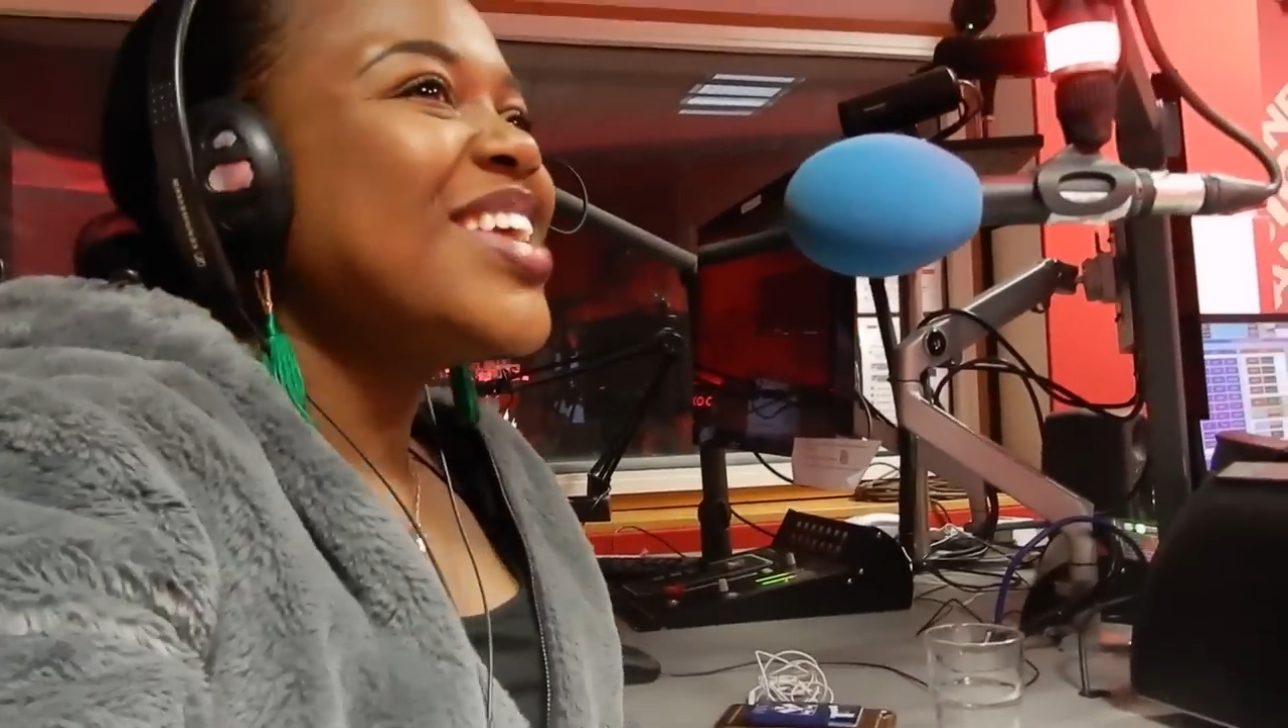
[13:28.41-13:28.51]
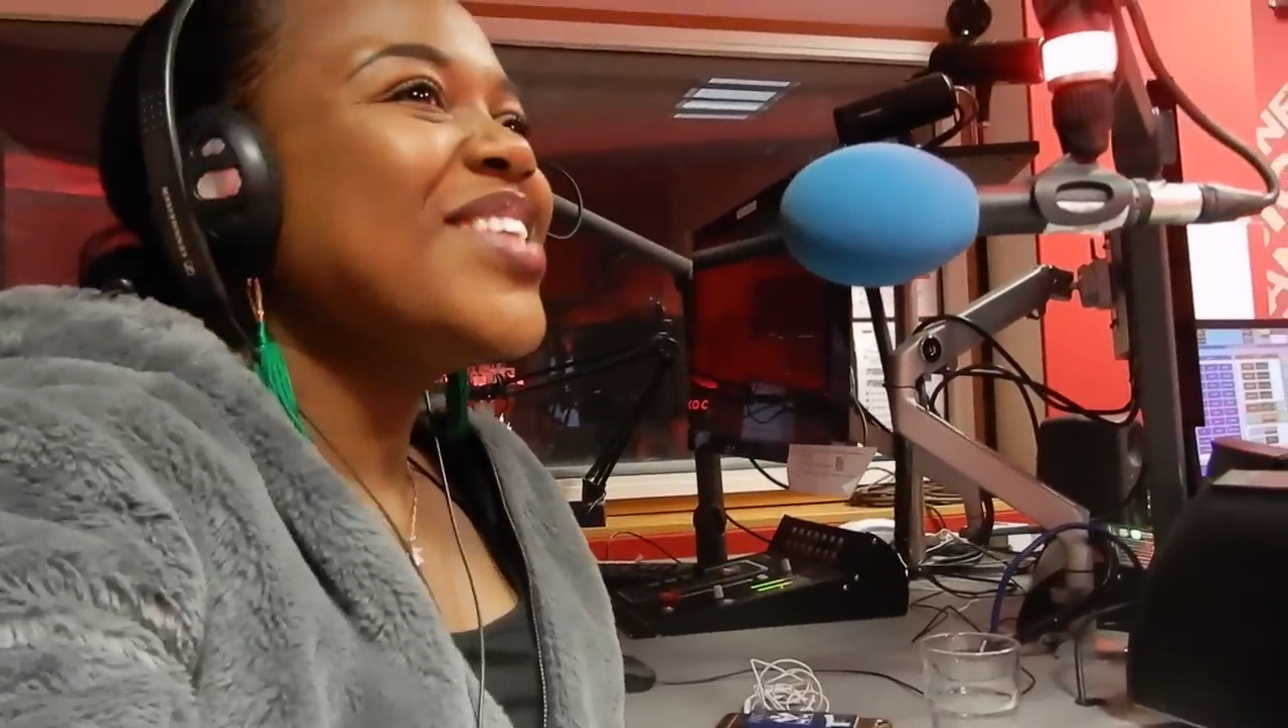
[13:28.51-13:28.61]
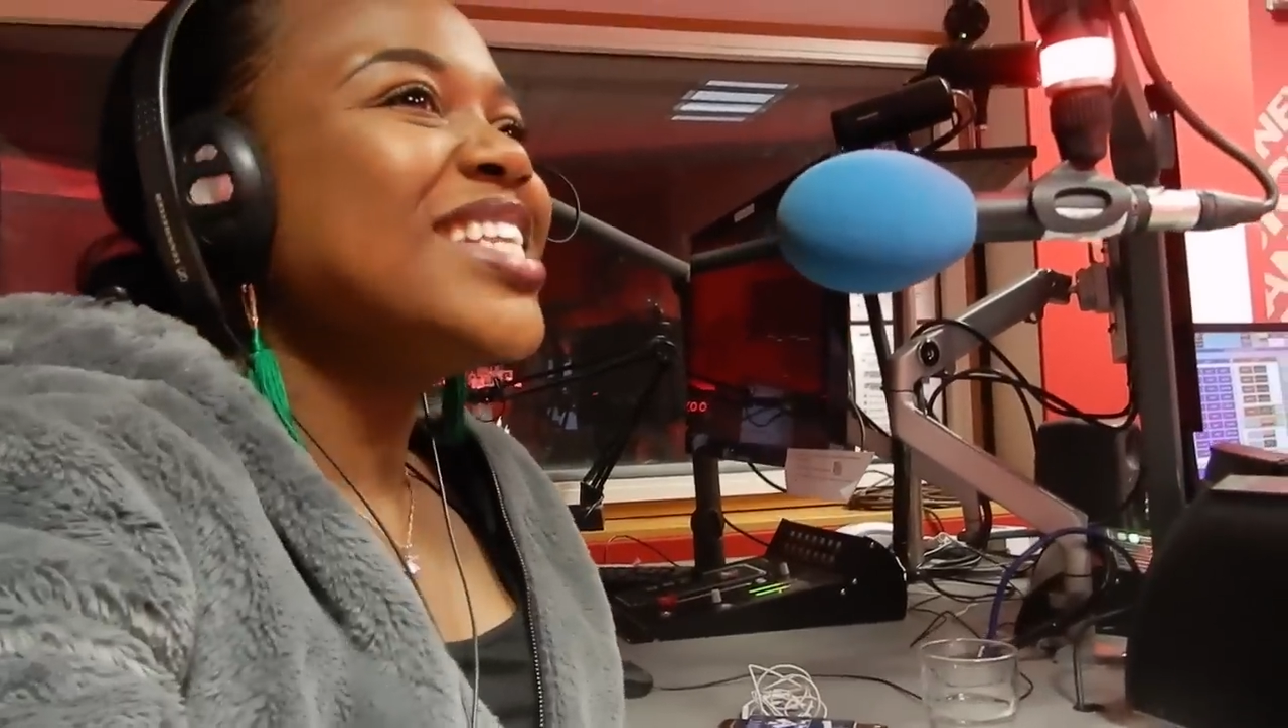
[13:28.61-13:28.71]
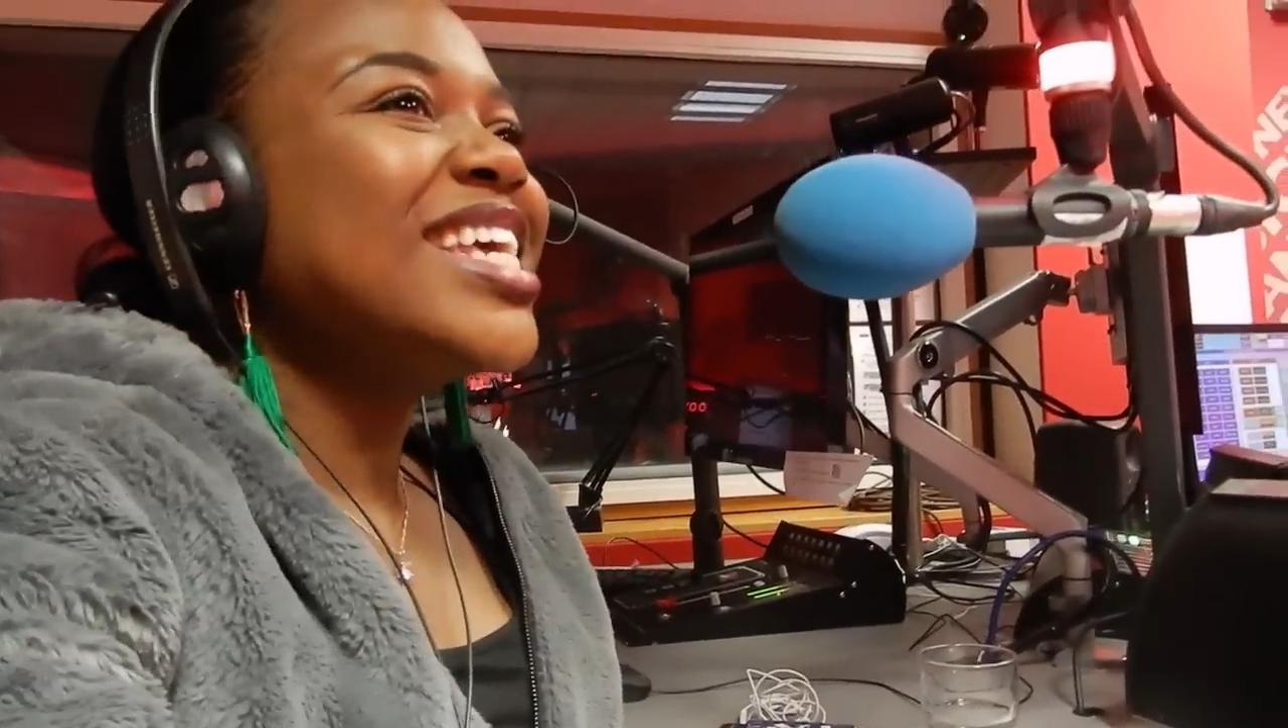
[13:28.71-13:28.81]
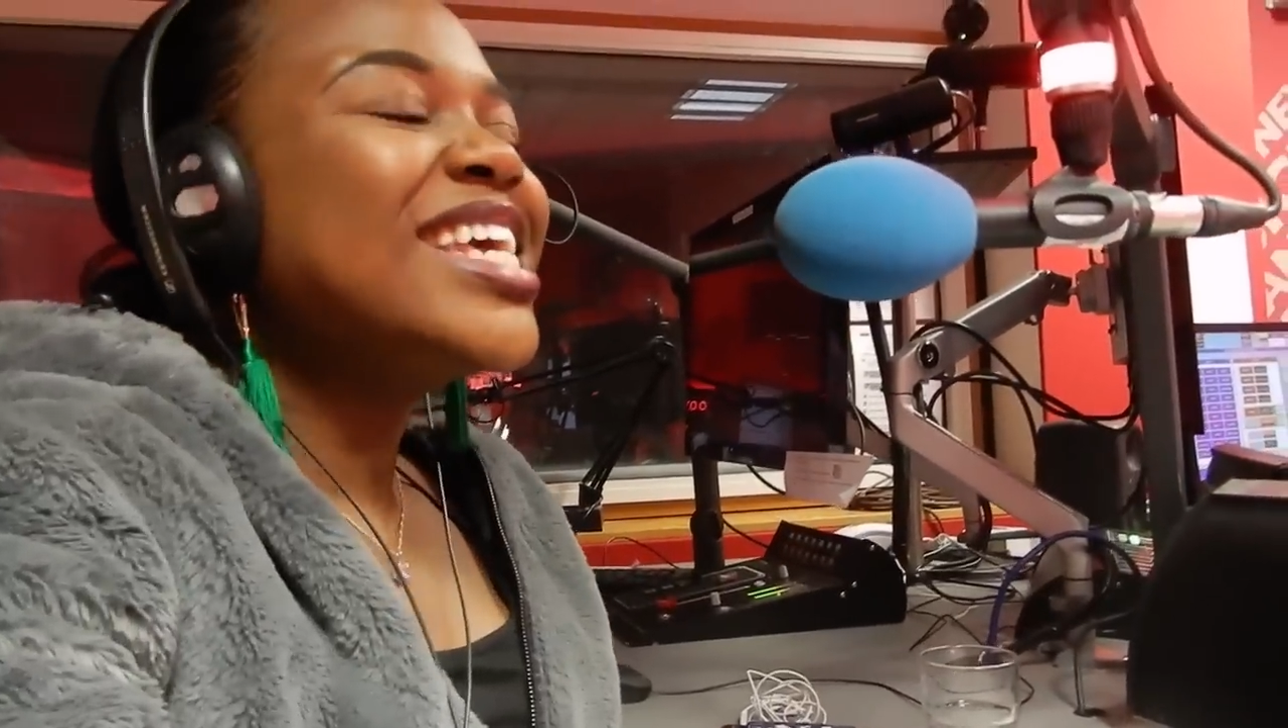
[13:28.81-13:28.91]
no,
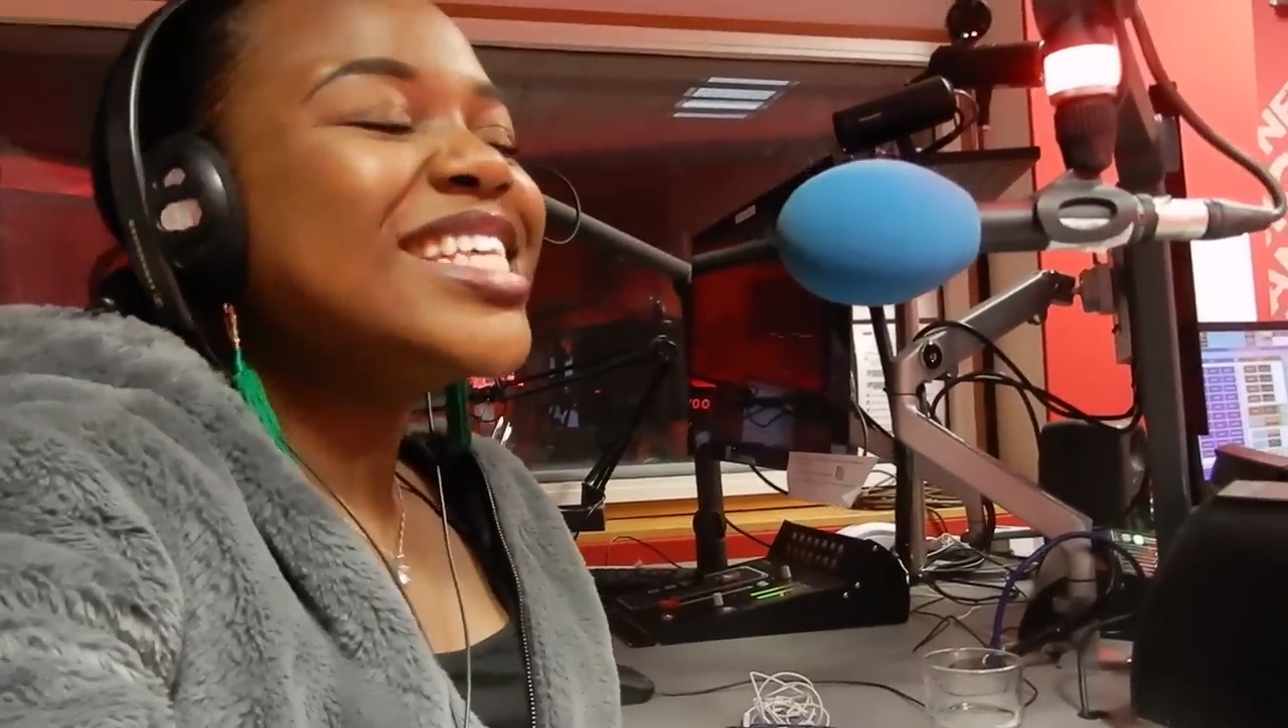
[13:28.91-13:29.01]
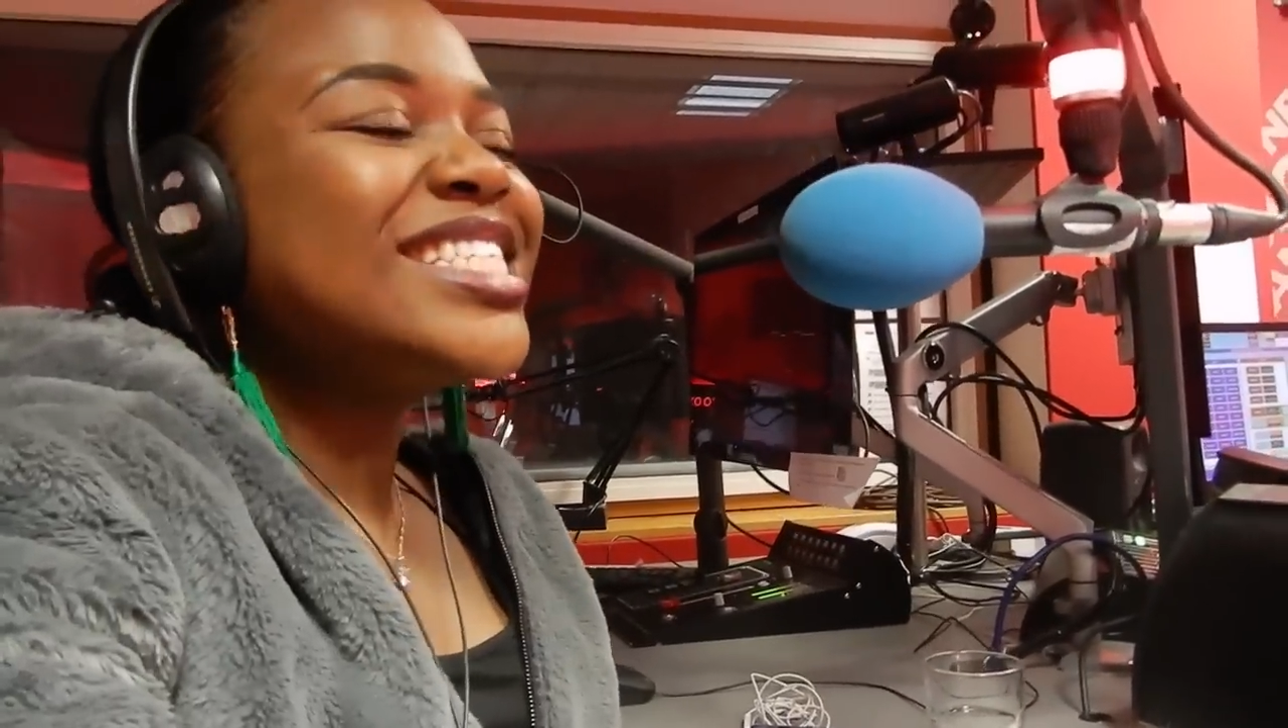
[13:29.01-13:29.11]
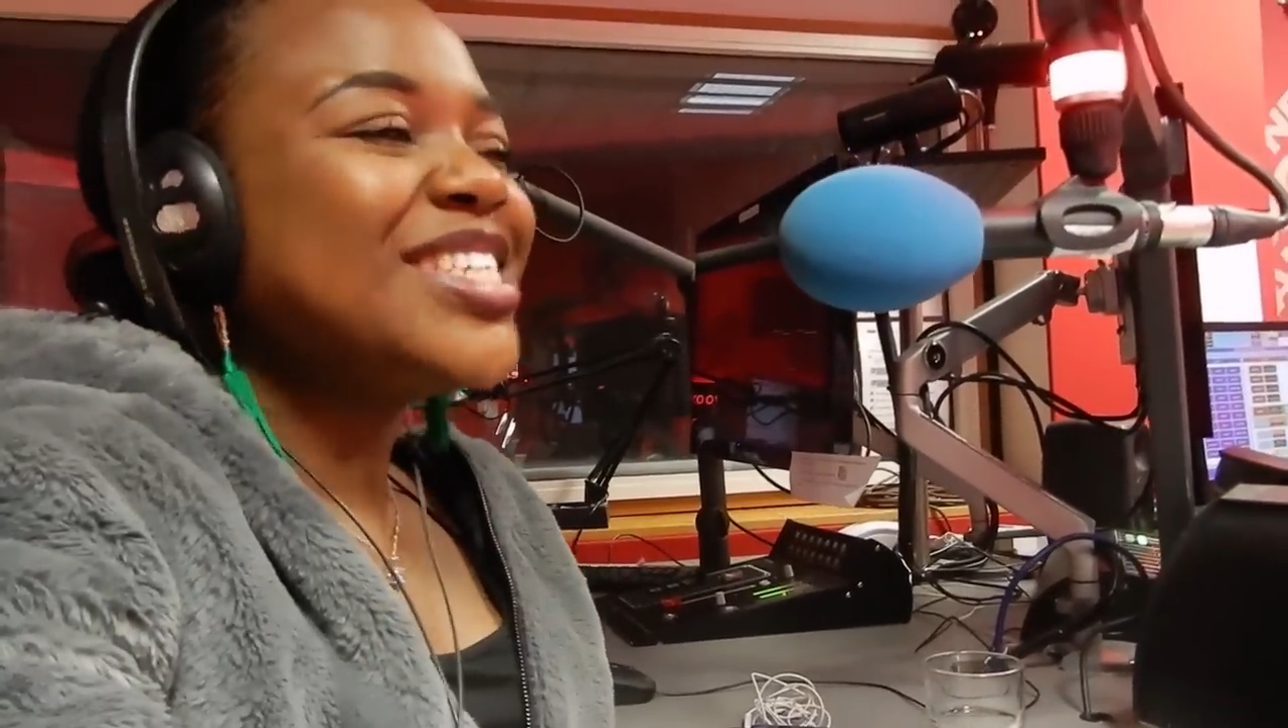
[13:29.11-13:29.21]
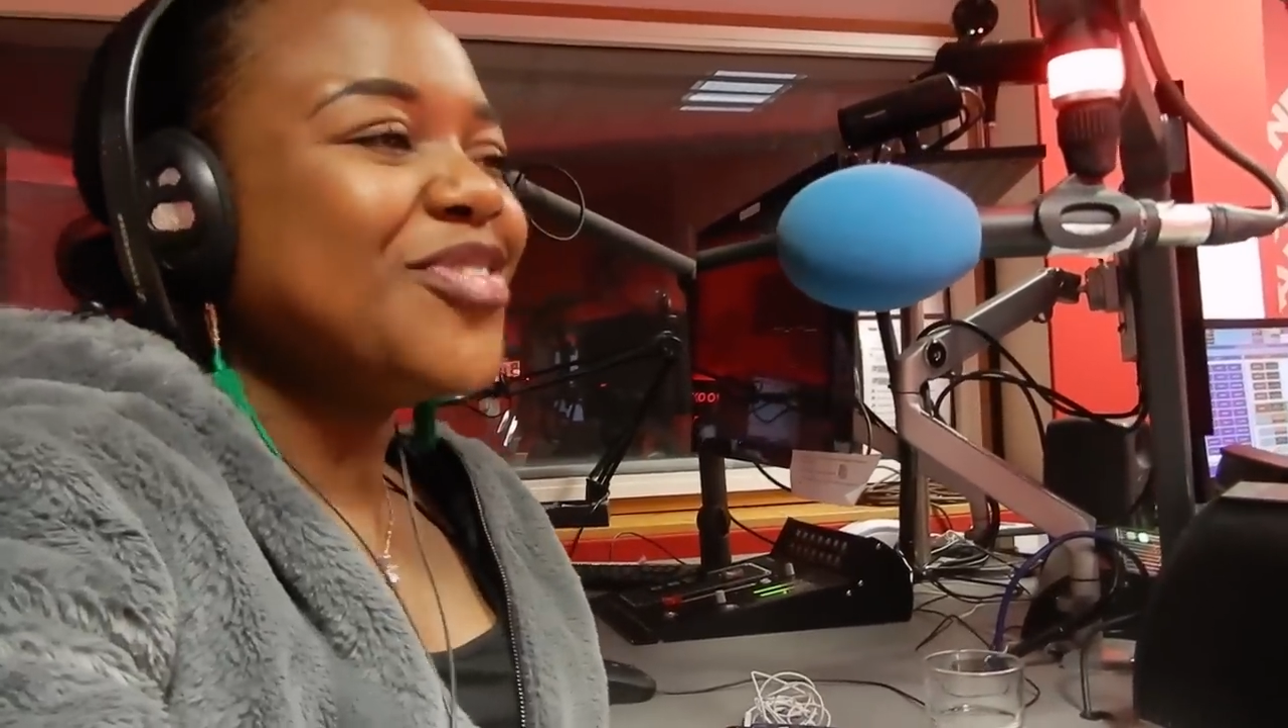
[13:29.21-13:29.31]
it is